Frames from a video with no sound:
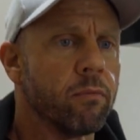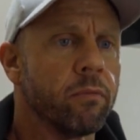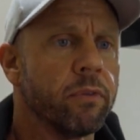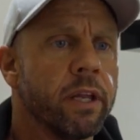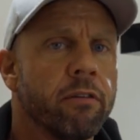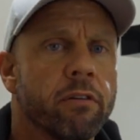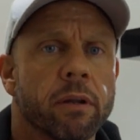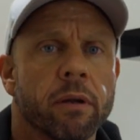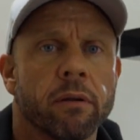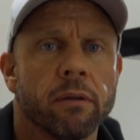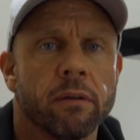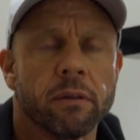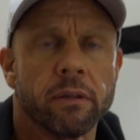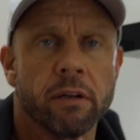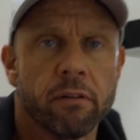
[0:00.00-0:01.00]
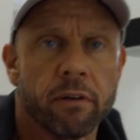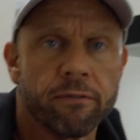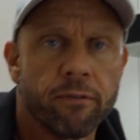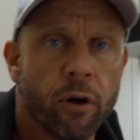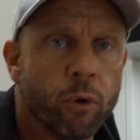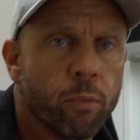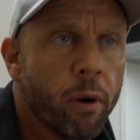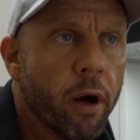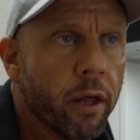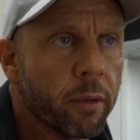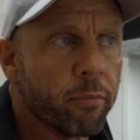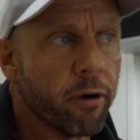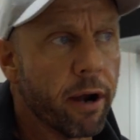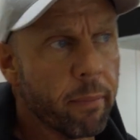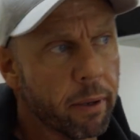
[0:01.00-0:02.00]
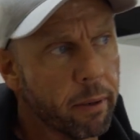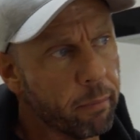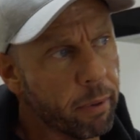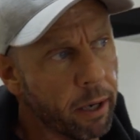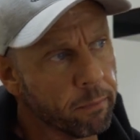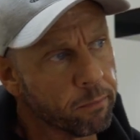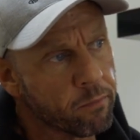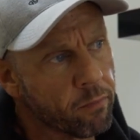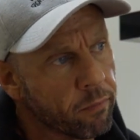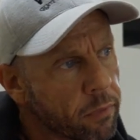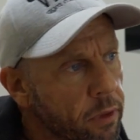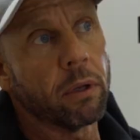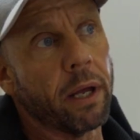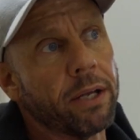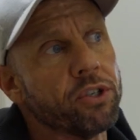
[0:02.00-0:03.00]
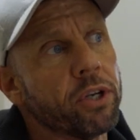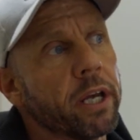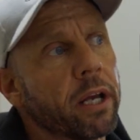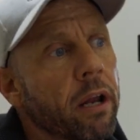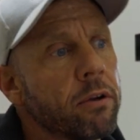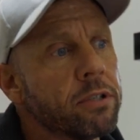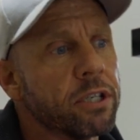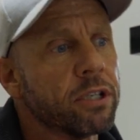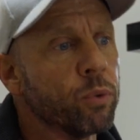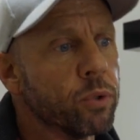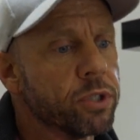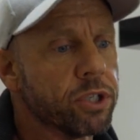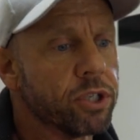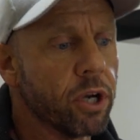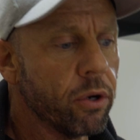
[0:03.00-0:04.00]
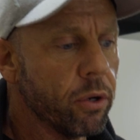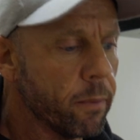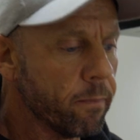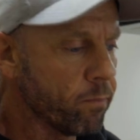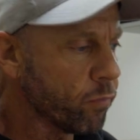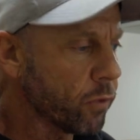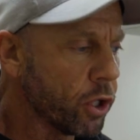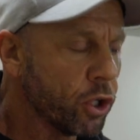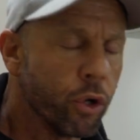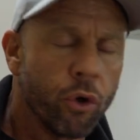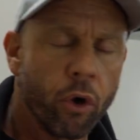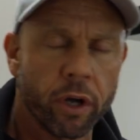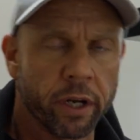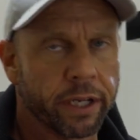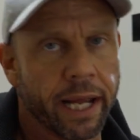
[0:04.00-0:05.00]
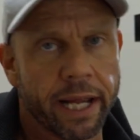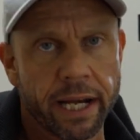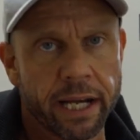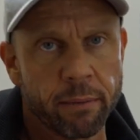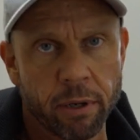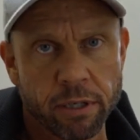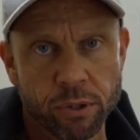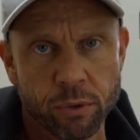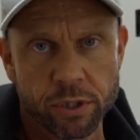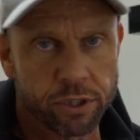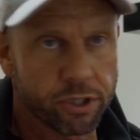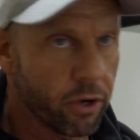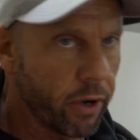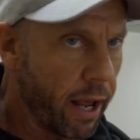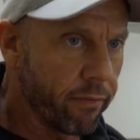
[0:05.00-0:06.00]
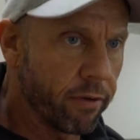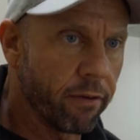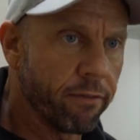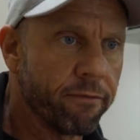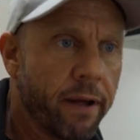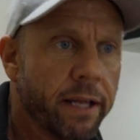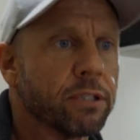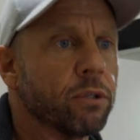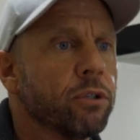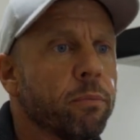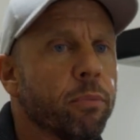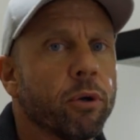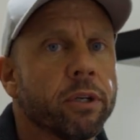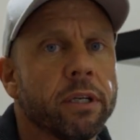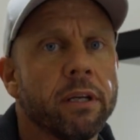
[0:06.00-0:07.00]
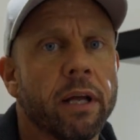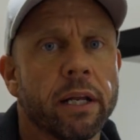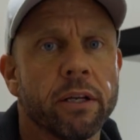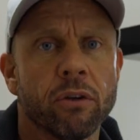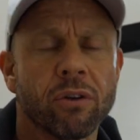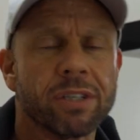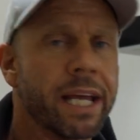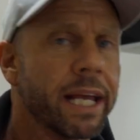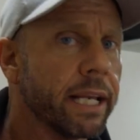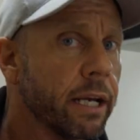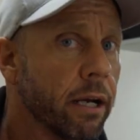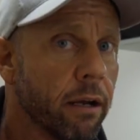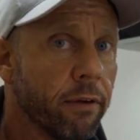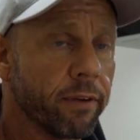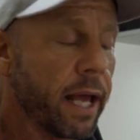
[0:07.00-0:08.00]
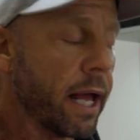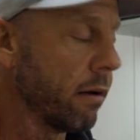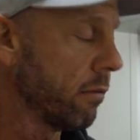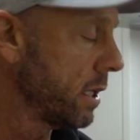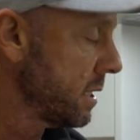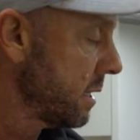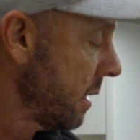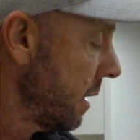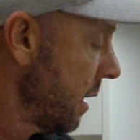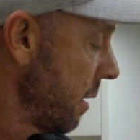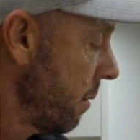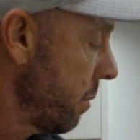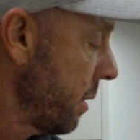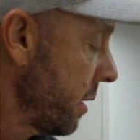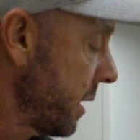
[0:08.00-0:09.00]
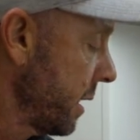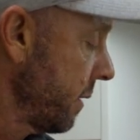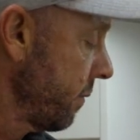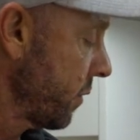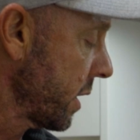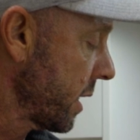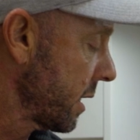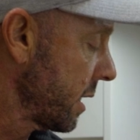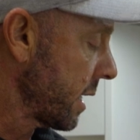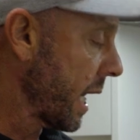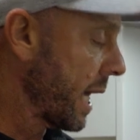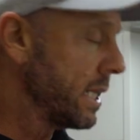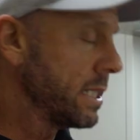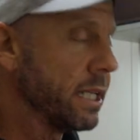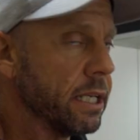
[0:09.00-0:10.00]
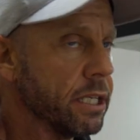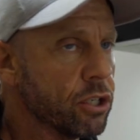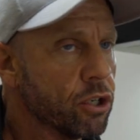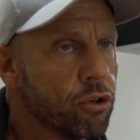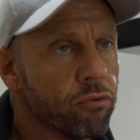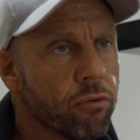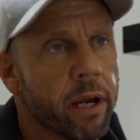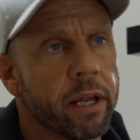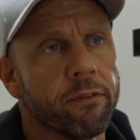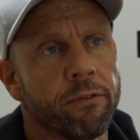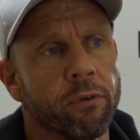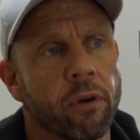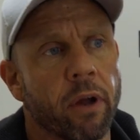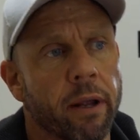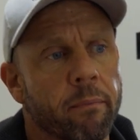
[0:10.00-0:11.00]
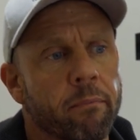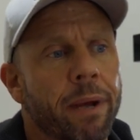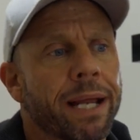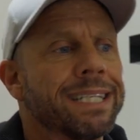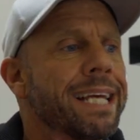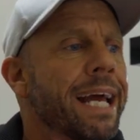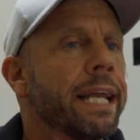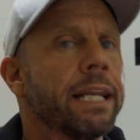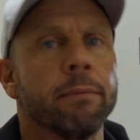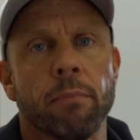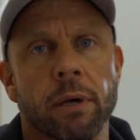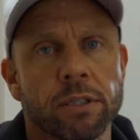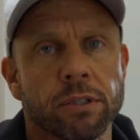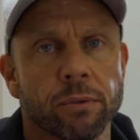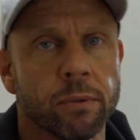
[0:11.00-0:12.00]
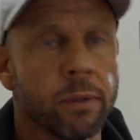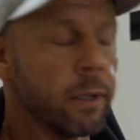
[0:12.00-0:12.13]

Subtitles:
nearer the final part of the prep, but as you get closer towards the show, you're not going to gain any muscle because you don't have enough fat on your body and you're not taking in enough calories, but the casein is great for like maintaining muscle.